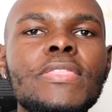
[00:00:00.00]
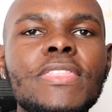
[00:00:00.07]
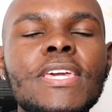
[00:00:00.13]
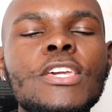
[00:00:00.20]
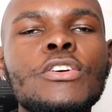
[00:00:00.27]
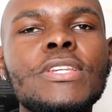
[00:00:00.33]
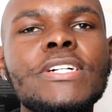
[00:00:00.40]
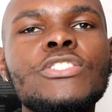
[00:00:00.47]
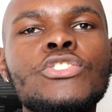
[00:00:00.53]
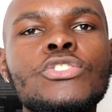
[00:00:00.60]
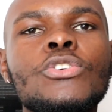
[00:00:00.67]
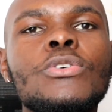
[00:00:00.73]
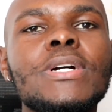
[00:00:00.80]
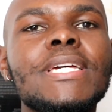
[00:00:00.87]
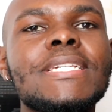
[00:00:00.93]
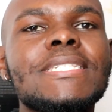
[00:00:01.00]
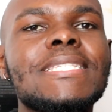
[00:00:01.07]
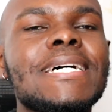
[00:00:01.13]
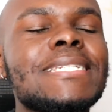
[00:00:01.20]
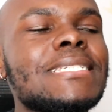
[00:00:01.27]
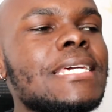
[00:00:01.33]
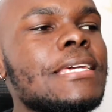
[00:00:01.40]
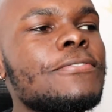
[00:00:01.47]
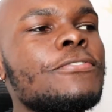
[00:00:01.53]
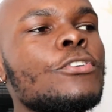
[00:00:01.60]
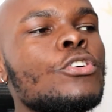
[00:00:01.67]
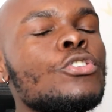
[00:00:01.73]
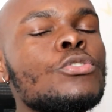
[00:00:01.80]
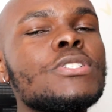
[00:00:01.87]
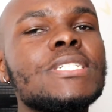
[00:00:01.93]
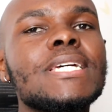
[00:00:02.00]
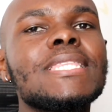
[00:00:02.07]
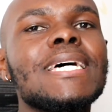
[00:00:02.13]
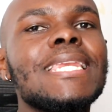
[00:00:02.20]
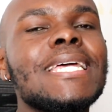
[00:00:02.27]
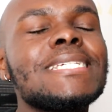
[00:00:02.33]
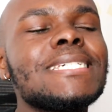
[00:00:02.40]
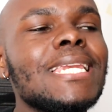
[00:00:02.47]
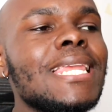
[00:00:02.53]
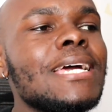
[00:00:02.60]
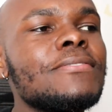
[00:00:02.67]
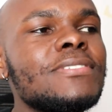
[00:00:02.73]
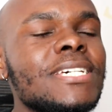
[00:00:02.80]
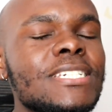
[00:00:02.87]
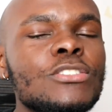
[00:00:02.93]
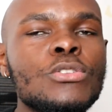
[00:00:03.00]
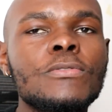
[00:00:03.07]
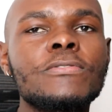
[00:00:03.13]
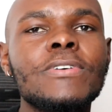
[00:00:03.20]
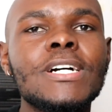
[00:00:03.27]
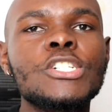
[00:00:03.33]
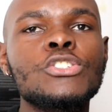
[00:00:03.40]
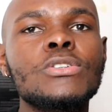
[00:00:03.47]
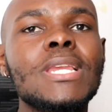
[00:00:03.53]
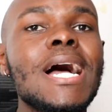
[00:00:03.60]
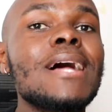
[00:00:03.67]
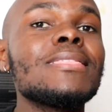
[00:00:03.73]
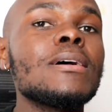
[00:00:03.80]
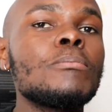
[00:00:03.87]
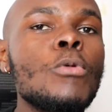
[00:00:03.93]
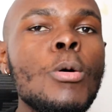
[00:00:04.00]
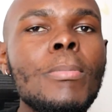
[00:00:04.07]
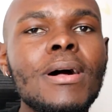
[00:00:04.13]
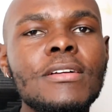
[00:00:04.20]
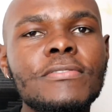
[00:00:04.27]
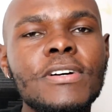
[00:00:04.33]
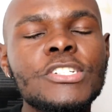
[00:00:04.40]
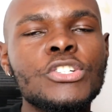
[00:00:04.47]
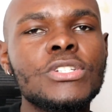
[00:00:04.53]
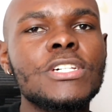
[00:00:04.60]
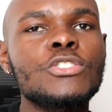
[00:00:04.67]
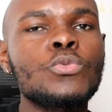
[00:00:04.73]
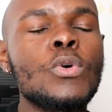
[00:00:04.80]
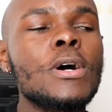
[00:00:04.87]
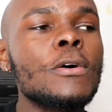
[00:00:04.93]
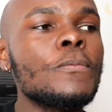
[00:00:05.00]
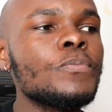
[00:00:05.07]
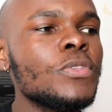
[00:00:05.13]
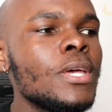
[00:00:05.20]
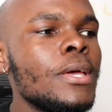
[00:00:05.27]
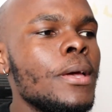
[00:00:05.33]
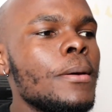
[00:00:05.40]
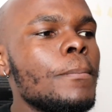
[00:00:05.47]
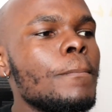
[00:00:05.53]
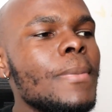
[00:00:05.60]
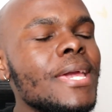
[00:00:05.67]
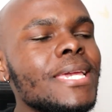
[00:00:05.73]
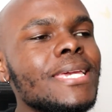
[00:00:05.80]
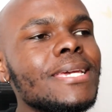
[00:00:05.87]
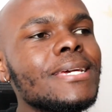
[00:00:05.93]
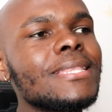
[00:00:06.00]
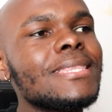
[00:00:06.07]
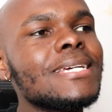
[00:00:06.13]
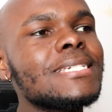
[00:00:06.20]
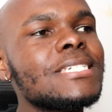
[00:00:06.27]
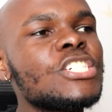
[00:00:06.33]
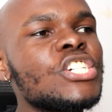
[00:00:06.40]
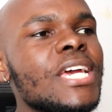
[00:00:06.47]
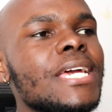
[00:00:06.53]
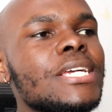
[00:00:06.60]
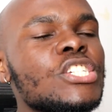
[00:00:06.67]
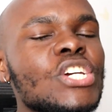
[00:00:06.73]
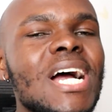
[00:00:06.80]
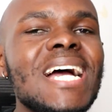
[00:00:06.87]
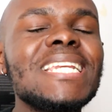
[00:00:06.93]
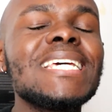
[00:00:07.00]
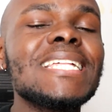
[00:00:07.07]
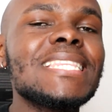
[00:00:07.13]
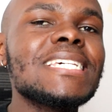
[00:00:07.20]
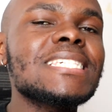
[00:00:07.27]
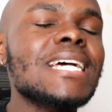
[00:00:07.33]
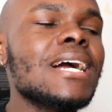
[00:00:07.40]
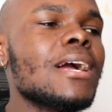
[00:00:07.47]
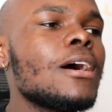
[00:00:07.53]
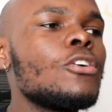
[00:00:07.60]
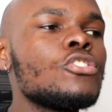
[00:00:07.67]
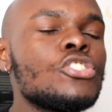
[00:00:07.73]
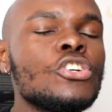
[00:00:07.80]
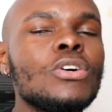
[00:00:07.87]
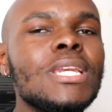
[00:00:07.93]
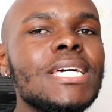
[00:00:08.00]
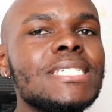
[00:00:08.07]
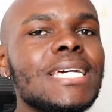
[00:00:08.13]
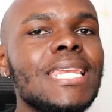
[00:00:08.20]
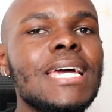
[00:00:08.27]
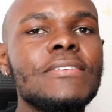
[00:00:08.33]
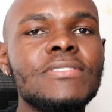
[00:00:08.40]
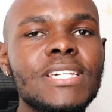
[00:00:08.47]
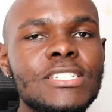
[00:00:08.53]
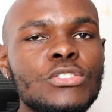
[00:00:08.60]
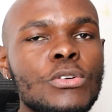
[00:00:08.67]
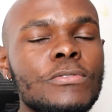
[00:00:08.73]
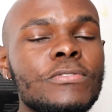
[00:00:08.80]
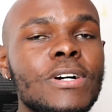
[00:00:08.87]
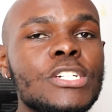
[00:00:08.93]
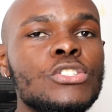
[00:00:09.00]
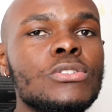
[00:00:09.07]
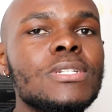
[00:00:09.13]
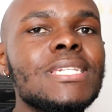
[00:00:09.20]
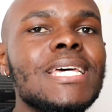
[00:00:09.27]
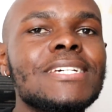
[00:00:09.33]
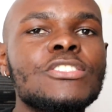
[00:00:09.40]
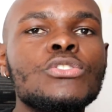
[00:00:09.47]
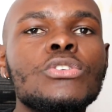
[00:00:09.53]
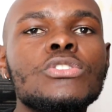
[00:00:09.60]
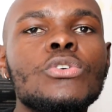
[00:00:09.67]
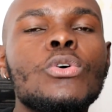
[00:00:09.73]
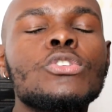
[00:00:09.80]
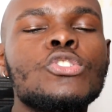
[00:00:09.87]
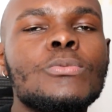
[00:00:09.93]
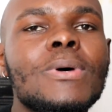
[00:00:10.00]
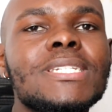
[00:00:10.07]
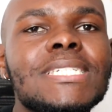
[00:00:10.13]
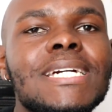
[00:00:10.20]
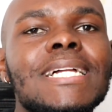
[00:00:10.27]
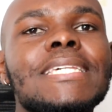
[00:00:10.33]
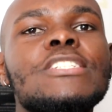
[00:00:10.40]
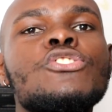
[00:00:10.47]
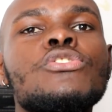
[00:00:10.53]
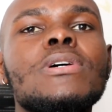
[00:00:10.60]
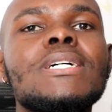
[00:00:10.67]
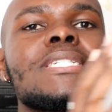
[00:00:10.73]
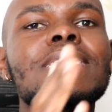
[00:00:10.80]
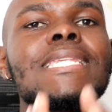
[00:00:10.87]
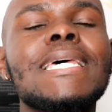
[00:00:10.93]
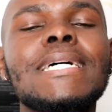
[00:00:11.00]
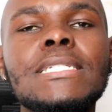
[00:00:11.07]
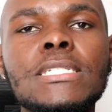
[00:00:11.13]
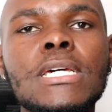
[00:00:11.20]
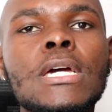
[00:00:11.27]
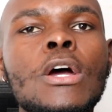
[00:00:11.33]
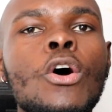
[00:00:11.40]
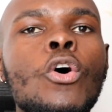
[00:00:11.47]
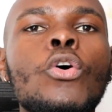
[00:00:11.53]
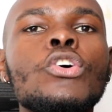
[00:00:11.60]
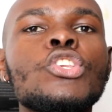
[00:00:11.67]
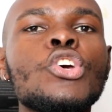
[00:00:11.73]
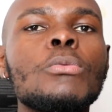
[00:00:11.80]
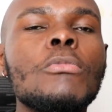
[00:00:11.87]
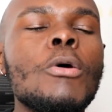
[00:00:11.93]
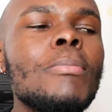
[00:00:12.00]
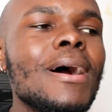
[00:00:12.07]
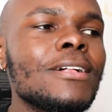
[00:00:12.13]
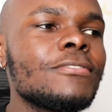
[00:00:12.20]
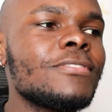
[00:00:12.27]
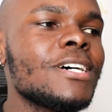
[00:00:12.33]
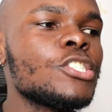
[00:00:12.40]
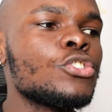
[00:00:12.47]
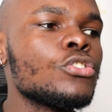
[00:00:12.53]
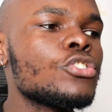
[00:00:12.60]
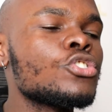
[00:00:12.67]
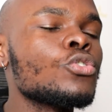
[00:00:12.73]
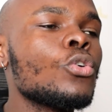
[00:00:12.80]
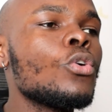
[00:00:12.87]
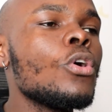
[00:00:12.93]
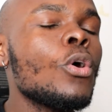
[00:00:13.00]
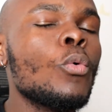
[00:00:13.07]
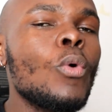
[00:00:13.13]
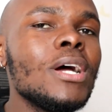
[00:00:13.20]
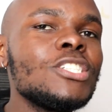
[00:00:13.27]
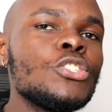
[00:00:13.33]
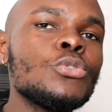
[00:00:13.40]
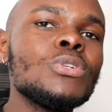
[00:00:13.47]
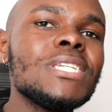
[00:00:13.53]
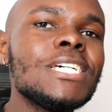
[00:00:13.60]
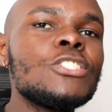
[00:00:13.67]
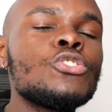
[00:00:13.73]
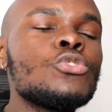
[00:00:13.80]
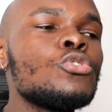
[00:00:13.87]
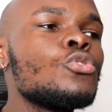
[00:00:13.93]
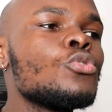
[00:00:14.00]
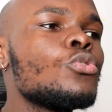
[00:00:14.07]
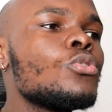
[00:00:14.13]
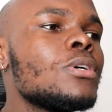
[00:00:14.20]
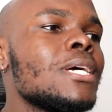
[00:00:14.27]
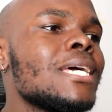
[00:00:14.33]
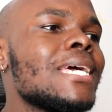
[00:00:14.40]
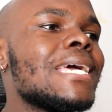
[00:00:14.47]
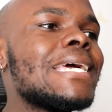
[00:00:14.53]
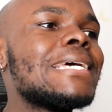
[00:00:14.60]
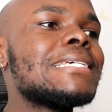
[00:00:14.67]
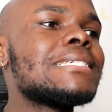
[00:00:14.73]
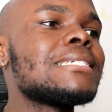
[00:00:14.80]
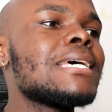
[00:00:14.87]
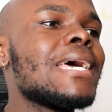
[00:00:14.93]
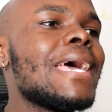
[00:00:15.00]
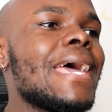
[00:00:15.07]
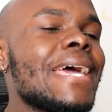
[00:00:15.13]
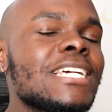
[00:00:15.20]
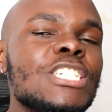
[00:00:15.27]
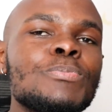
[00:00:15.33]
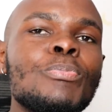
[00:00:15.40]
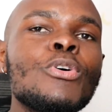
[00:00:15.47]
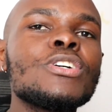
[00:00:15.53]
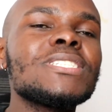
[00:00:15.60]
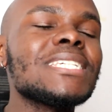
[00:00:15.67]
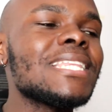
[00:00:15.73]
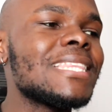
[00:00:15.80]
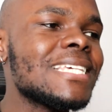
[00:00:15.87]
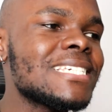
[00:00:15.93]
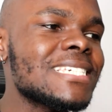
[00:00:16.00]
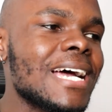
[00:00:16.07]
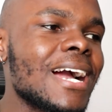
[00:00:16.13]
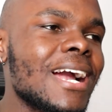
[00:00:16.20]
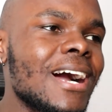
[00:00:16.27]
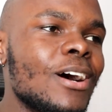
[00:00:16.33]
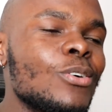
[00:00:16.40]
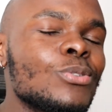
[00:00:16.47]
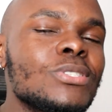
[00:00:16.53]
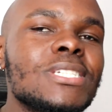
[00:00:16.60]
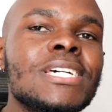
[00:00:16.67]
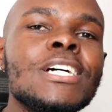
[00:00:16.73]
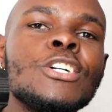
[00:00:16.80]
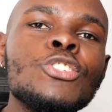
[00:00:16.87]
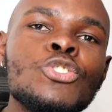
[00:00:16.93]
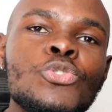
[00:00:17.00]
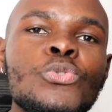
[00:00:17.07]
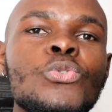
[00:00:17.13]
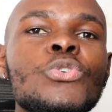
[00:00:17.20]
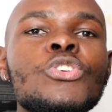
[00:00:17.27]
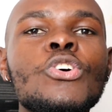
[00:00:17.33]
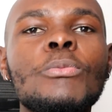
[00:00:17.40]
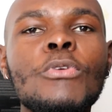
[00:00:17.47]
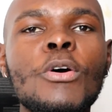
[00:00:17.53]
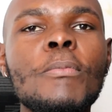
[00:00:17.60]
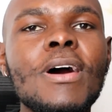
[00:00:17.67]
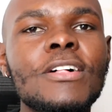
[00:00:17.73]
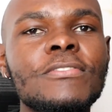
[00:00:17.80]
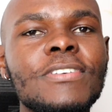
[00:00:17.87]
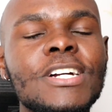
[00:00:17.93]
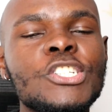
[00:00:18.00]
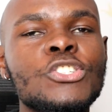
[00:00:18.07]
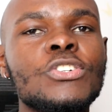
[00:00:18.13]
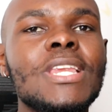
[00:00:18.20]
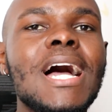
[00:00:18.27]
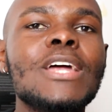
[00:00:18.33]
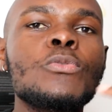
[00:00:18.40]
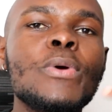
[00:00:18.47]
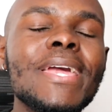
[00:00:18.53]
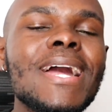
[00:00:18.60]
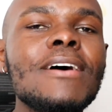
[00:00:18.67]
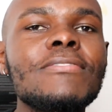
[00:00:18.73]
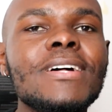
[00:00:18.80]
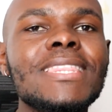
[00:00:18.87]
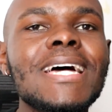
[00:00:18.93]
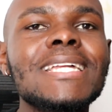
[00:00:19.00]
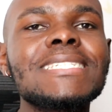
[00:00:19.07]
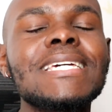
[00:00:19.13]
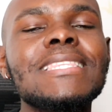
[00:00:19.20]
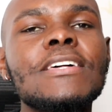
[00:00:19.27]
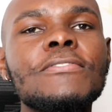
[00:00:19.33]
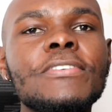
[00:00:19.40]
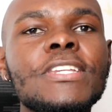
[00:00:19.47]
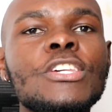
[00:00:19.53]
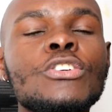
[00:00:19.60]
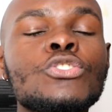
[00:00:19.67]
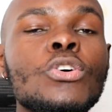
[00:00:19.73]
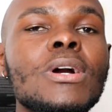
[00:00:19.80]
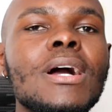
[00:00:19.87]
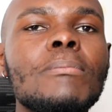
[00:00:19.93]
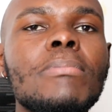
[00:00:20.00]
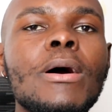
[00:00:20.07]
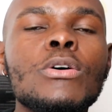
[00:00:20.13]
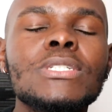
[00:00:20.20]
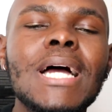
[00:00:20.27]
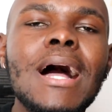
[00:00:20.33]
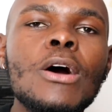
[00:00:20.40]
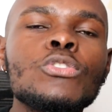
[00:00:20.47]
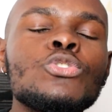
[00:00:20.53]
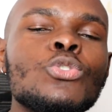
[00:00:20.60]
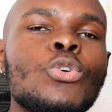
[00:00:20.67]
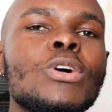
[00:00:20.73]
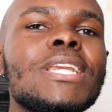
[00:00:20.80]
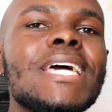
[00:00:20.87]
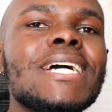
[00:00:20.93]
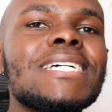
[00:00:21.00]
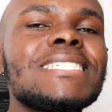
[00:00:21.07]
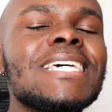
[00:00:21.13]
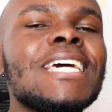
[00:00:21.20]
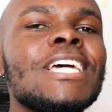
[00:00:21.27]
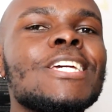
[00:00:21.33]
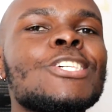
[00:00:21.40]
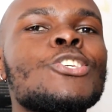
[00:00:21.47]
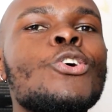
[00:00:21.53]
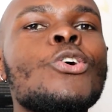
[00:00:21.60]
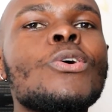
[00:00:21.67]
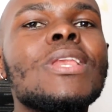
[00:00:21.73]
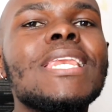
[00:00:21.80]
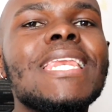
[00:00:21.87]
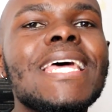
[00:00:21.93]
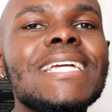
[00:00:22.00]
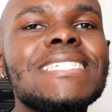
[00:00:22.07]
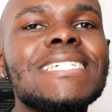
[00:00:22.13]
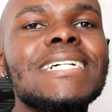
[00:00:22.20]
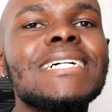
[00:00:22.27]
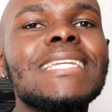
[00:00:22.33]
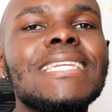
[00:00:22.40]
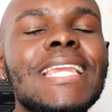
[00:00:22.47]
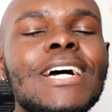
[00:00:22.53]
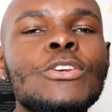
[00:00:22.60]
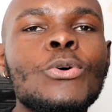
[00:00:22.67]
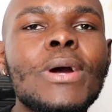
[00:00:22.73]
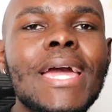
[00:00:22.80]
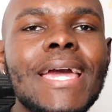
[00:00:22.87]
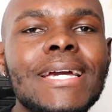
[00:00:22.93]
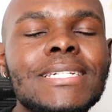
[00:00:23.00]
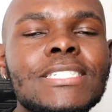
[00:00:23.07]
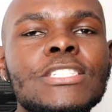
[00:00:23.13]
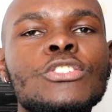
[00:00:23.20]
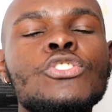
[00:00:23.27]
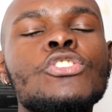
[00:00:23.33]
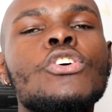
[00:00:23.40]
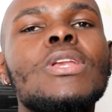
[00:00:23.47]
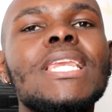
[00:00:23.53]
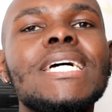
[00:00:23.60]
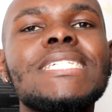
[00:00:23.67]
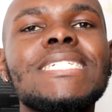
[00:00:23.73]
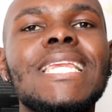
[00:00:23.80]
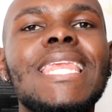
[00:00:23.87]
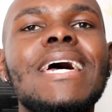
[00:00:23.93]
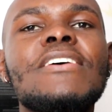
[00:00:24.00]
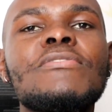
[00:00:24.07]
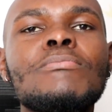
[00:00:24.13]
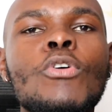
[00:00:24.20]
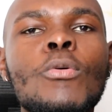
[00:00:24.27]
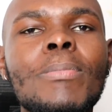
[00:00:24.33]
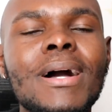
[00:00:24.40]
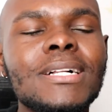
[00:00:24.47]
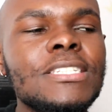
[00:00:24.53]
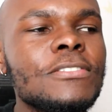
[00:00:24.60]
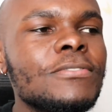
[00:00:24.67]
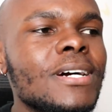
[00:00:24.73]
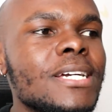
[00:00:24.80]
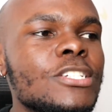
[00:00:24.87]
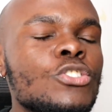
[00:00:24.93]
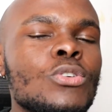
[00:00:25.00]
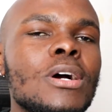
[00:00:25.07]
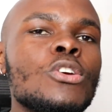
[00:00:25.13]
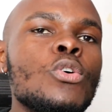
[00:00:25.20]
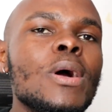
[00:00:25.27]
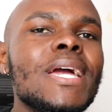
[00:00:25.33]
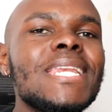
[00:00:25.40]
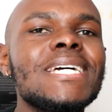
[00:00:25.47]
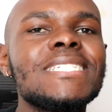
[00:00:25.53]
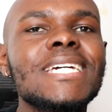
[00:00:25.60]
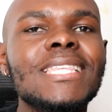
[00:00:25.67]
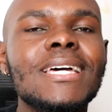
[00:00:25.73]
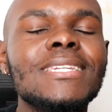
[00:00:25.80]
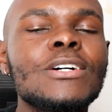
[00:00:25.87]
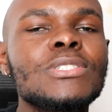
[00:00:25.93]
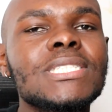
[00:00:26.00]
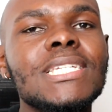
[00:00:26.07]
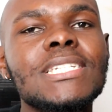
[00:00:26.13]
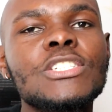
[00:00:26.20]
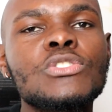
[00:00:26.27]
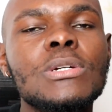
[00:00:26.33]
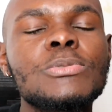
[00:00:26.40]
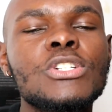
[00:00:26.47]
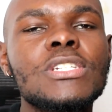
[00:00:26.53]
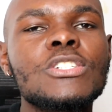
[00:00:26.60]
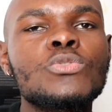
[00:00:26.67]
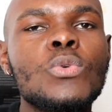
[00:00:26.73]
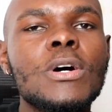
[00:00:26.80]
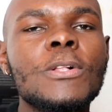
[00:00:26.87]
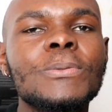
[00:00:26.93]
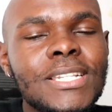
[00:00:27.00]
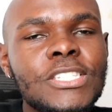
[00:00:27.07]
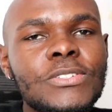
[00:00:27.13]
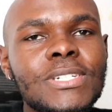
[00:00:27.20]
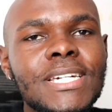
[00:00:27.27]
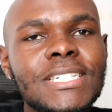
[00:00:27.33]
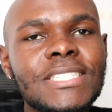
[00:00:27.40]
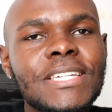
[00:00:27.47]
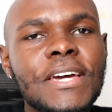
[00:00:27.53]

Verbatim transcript: one thing you need to know is that if you're using the ledger live desktop version and the mobile version as well making this change adding this account to your ledger live desktop version does not automatically translate on your mobile version so what you will need to do is export this account to your mobile version. And we cover that in the video talking about how to connect your Ledger Nano X to your Ledger Live mobile device. You can go ahead and check that out in the description as well. Until next